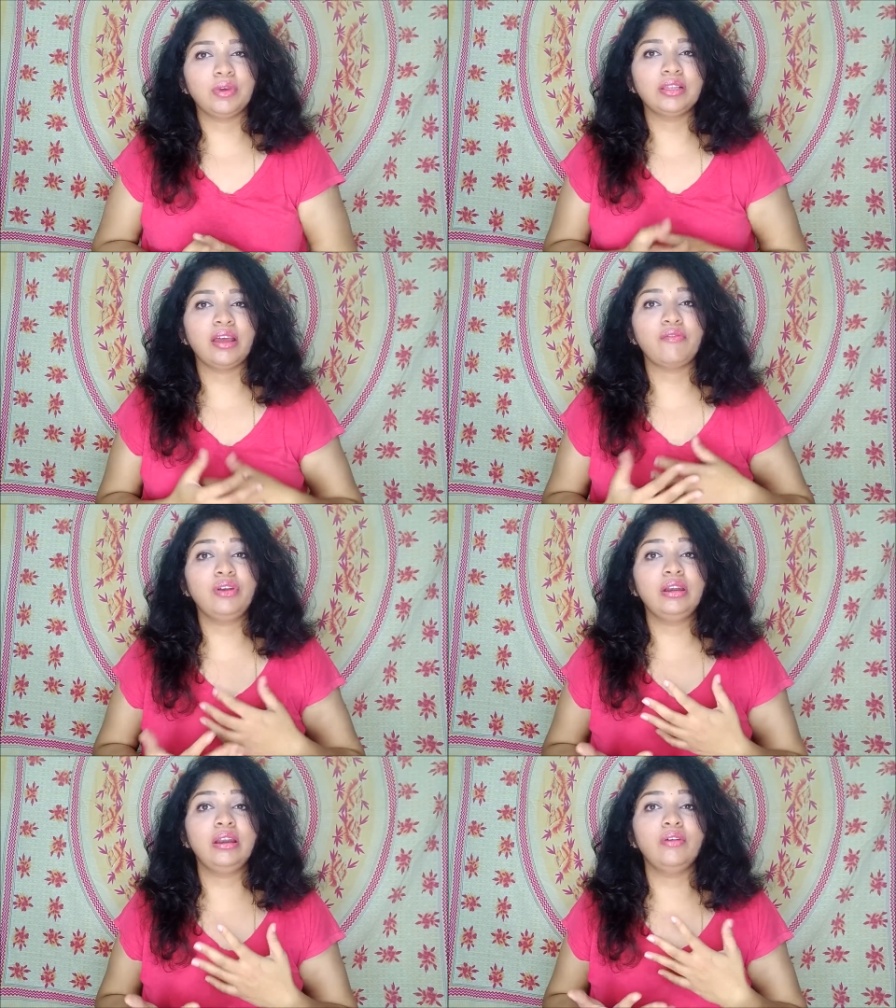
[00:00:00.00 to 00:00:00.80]
month. I
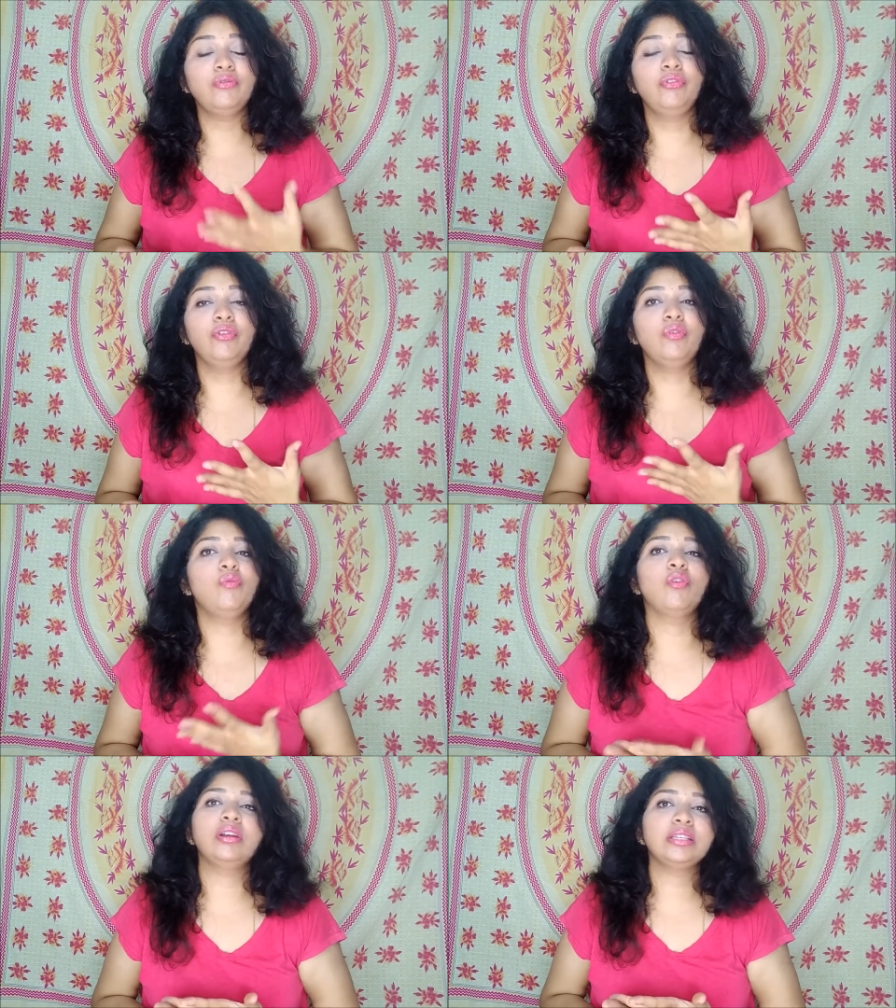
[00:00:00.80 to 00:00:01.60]
would love to know
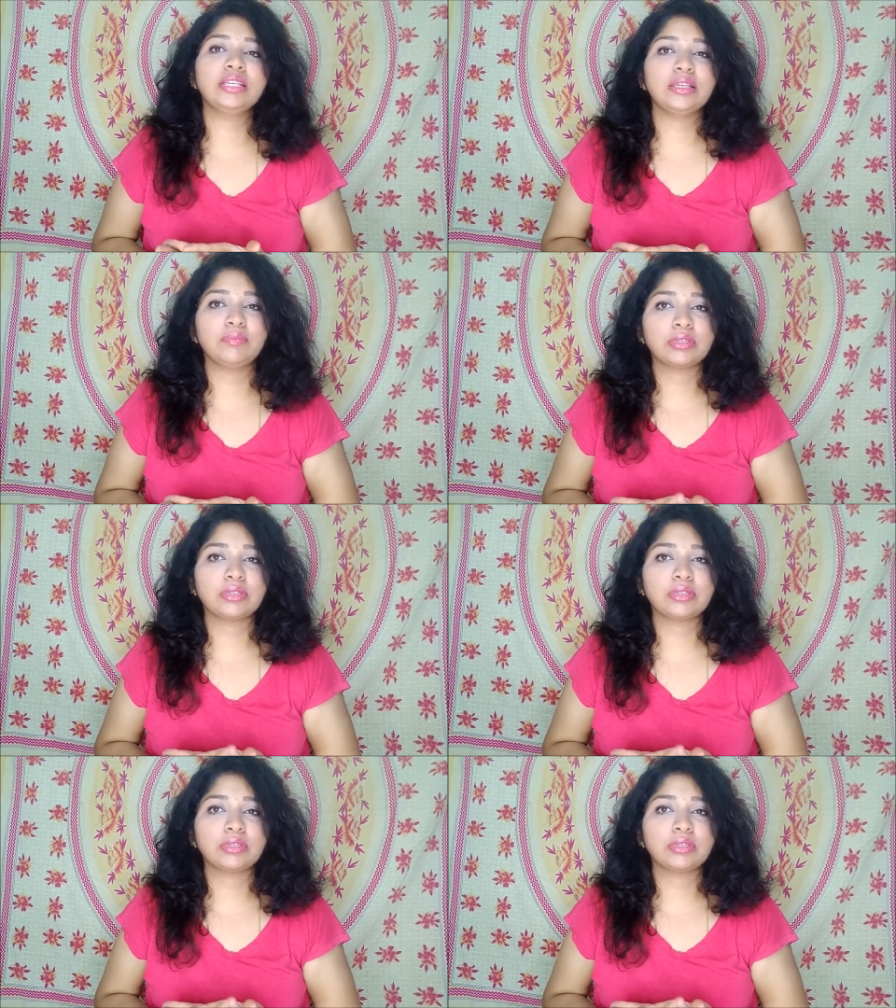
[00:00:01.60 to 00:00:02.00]
what is the